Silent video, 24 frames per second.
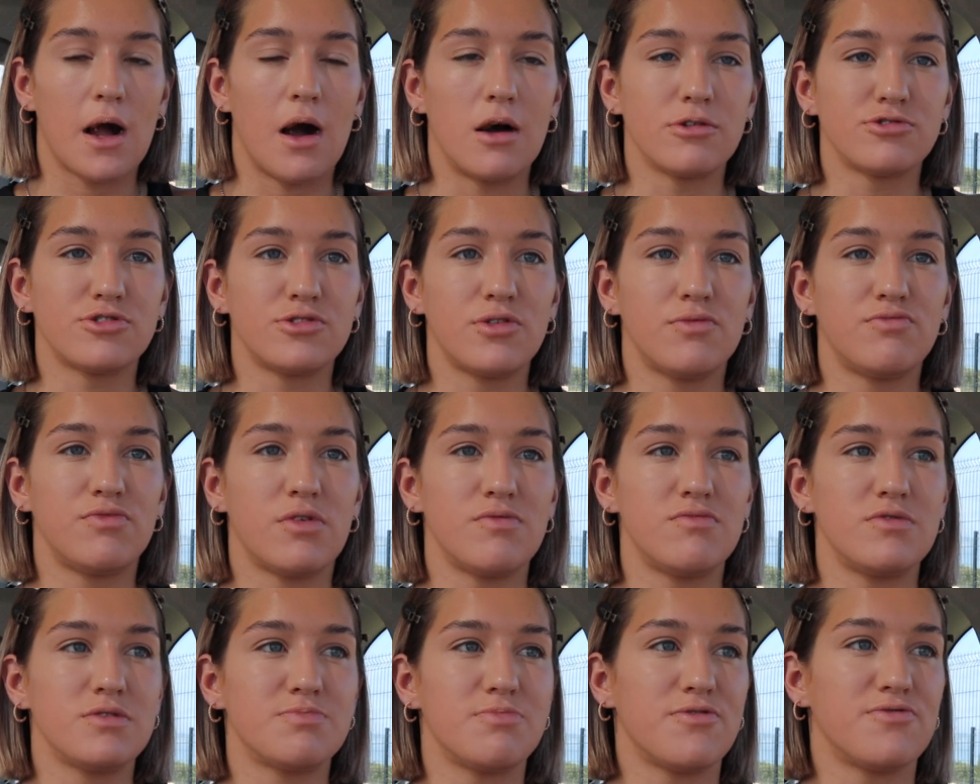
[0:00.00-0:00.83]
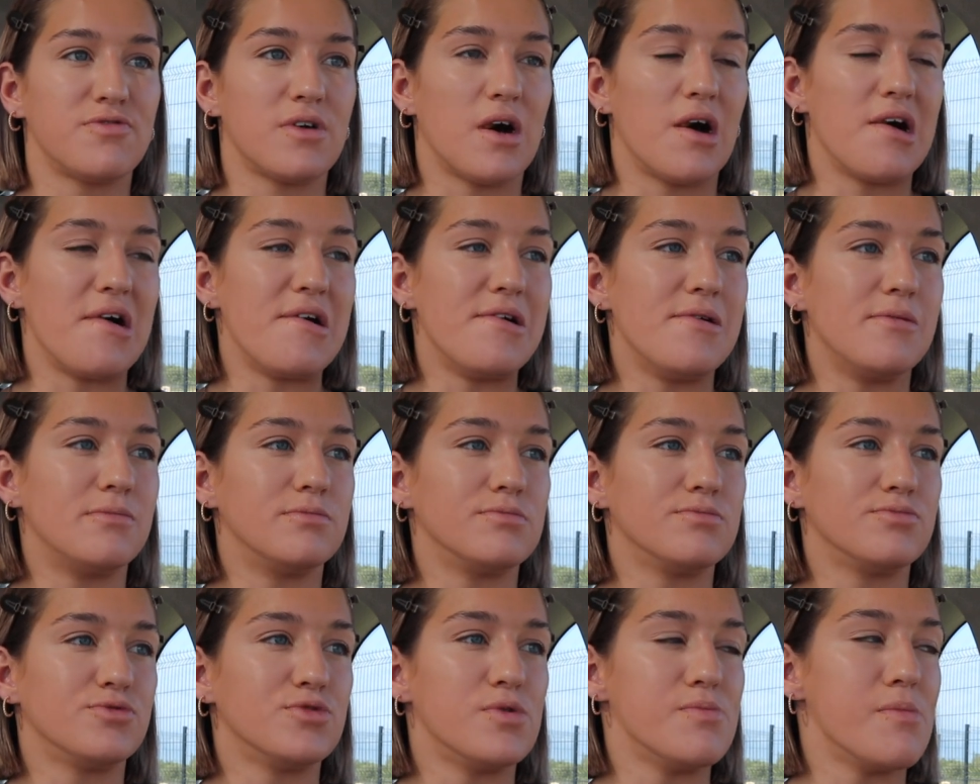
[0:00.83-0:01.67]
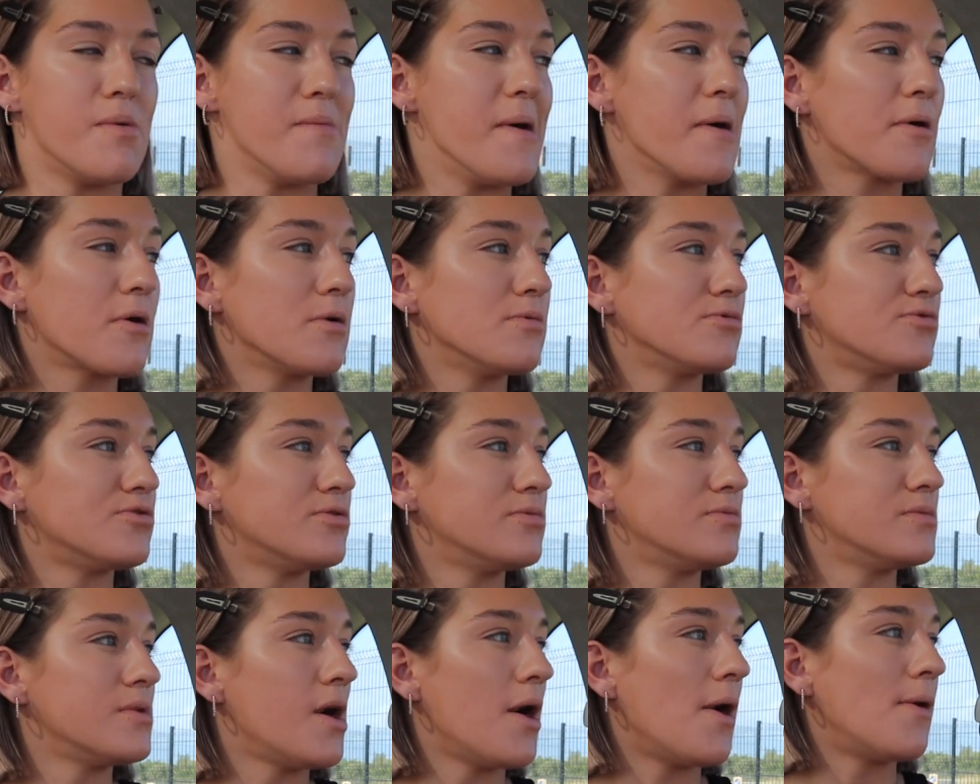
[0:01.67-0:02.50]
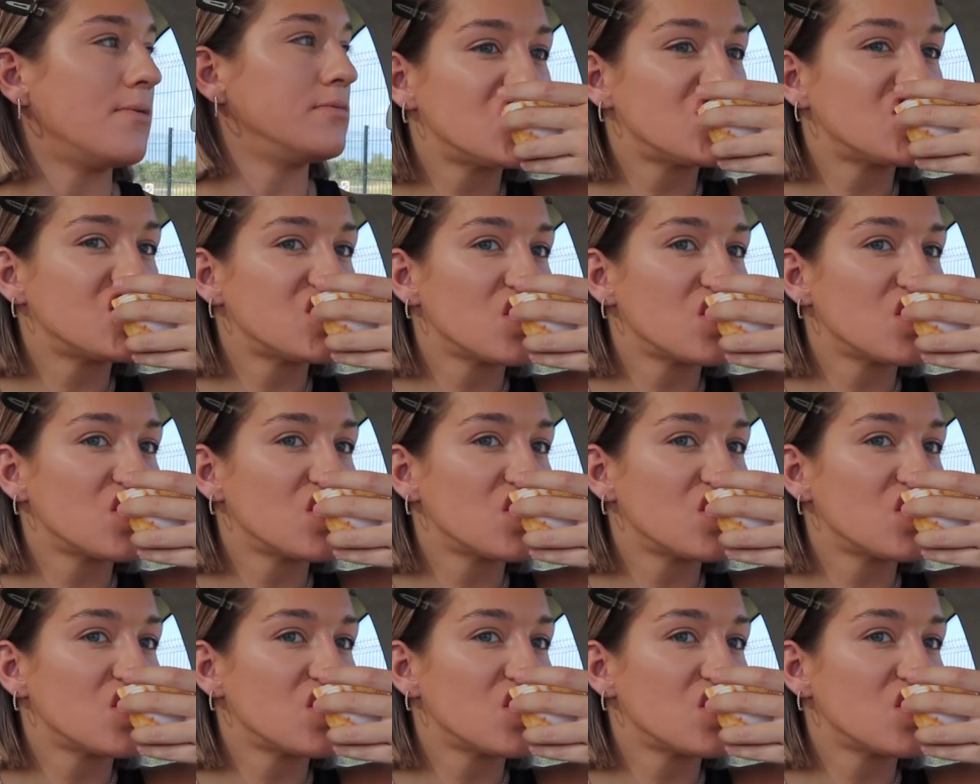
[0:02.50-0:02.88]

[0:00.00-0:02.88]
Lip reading: I should have done this before I do my makeup, shouldn't I?